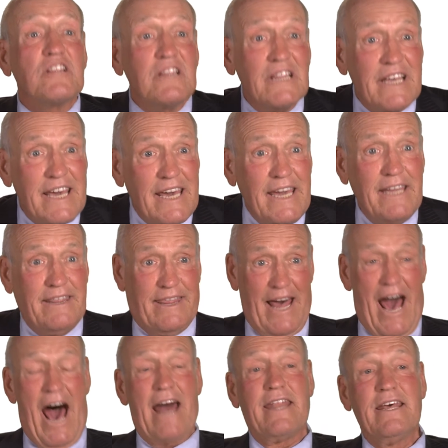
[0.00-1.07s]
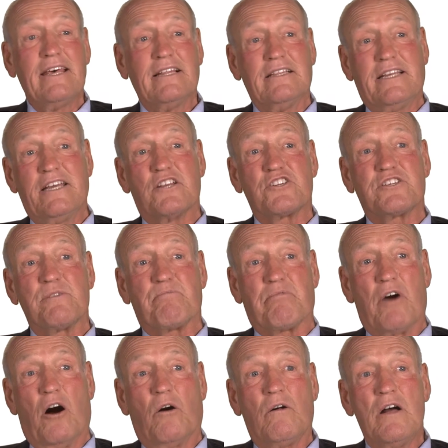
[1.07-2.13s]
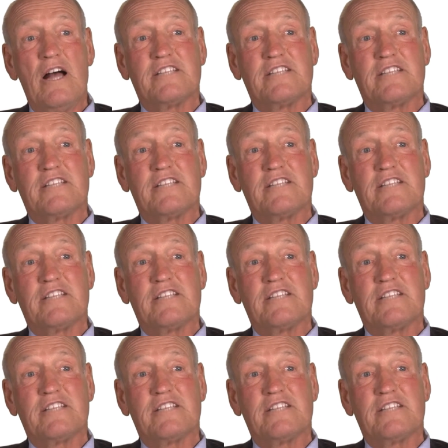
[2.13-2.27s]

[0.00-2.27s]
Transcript: lead that leadership role.